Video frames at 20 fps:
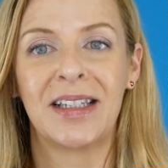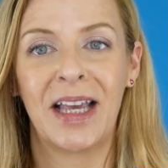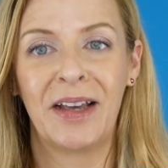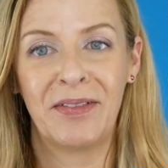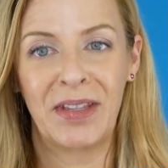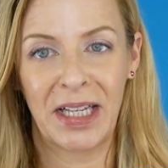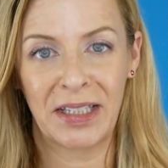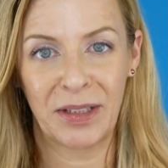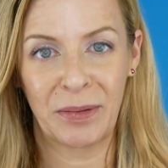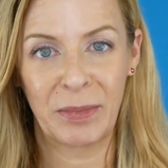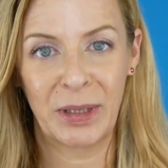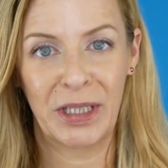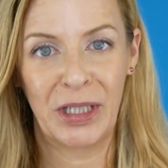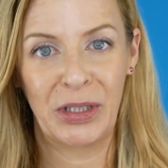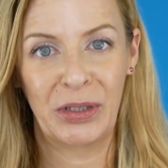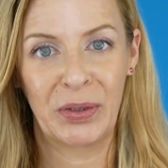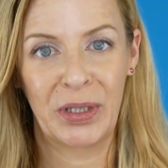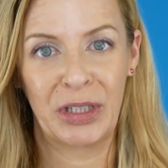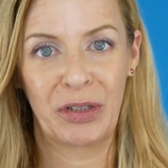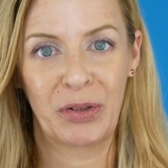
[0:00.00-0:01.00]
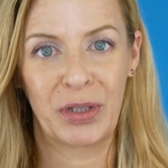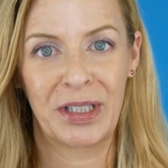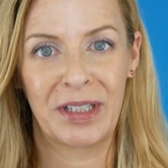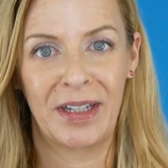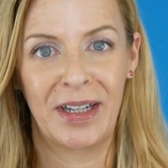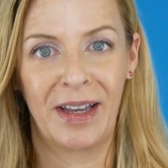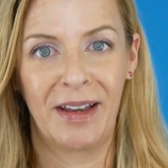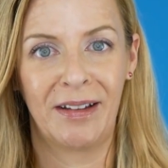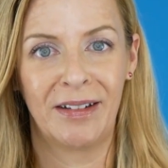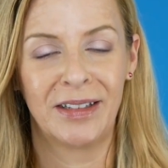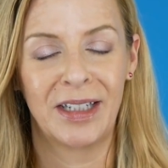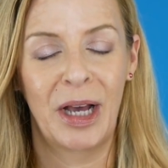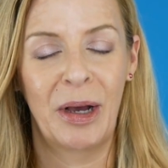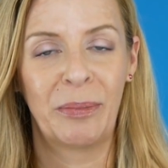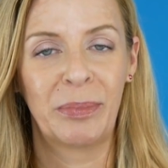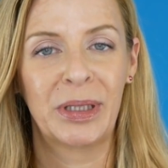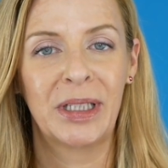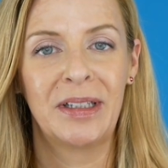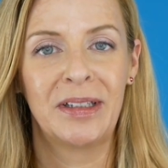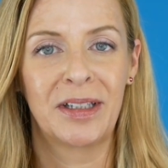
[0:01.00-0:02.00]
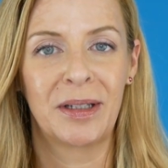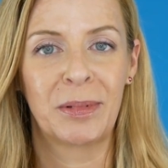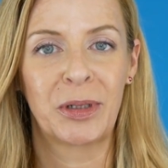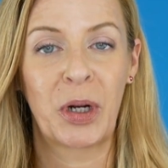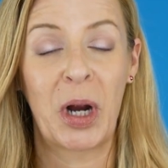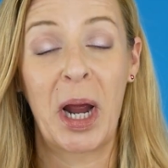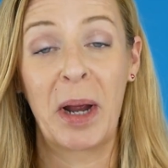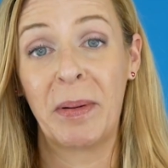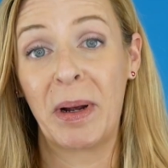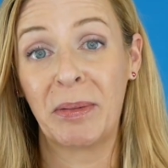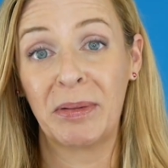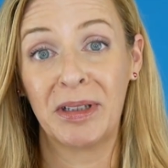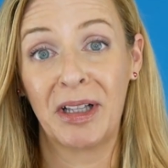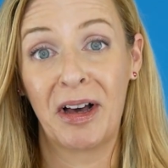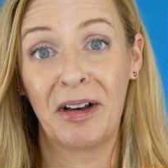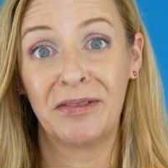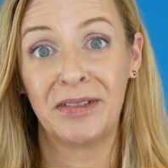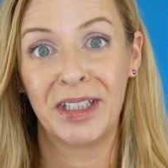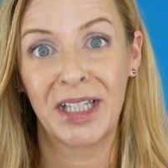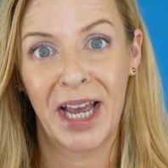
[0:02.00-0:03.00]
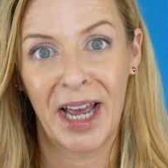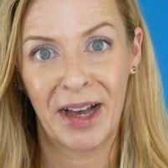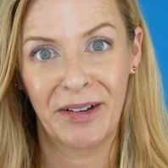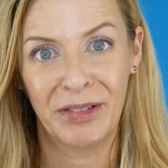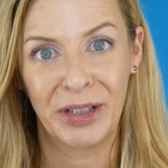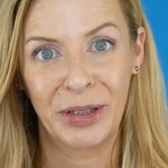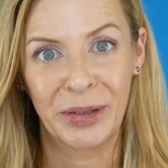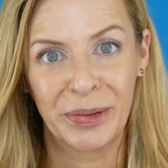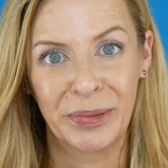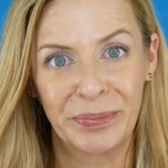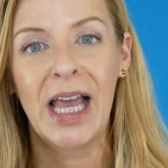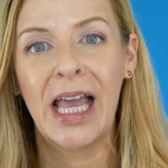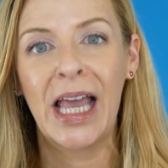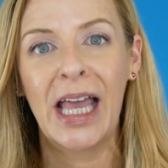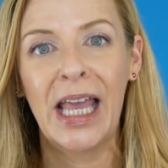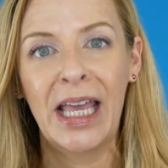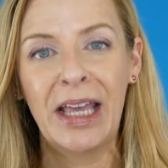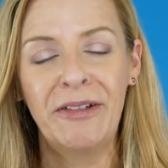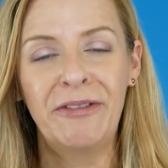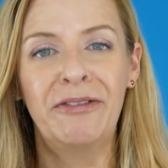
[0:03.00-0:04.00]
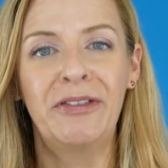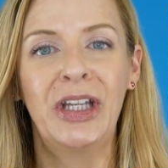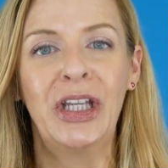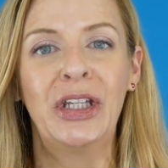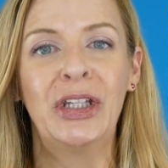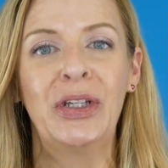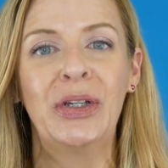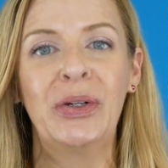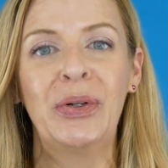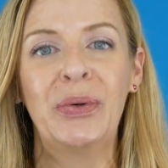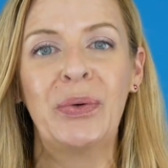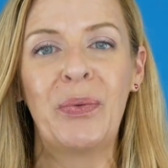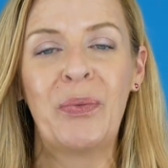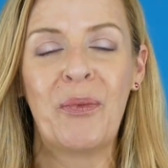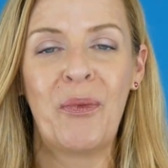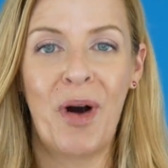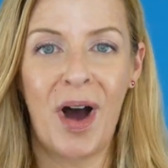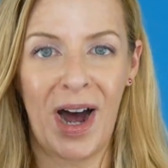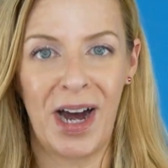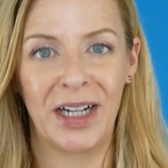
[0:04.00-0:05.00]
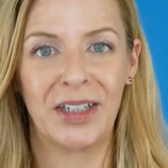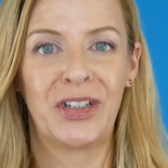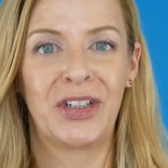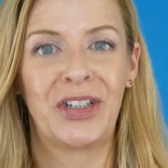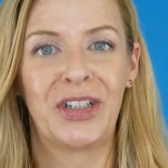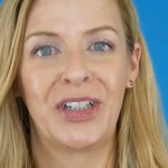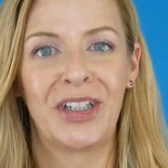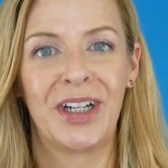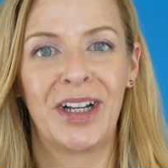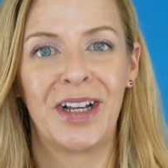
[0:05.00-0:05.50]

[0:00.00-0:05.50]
If that's something that you're interested in, please subscribe. I would love to have you. If you watched